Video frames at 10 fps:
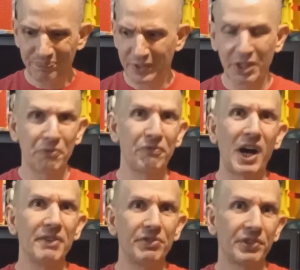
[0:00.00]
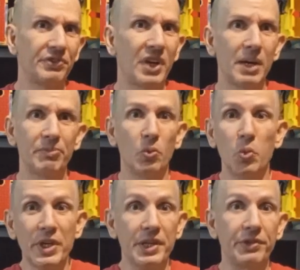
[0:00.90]
you know, 5-6 times a
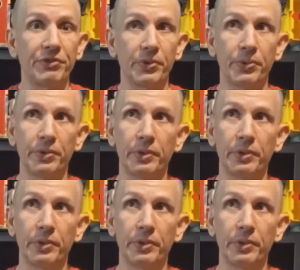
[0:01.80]
week. So the